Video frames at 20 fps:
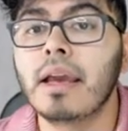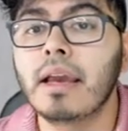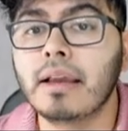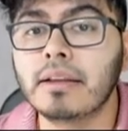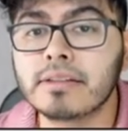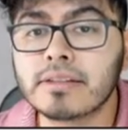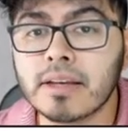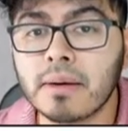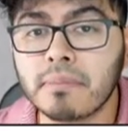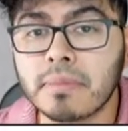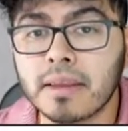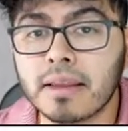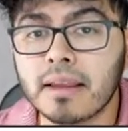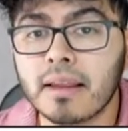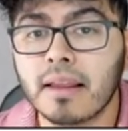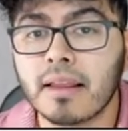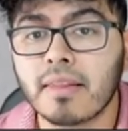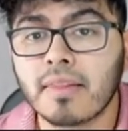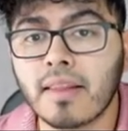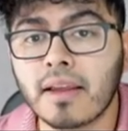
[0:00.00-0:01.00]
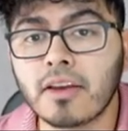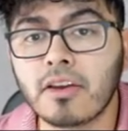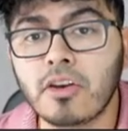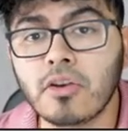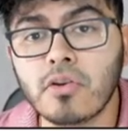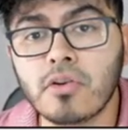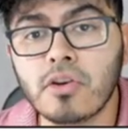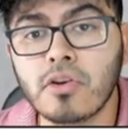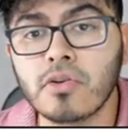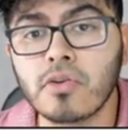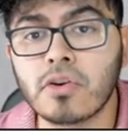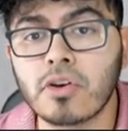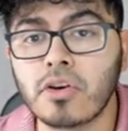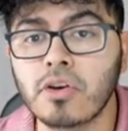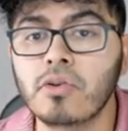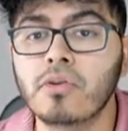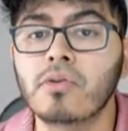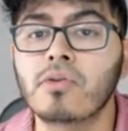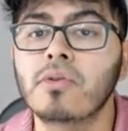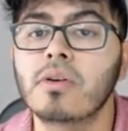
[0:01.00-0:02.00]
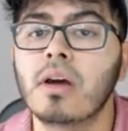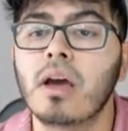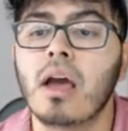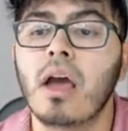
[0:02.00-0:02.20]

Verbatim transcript: in something like Q Q Q,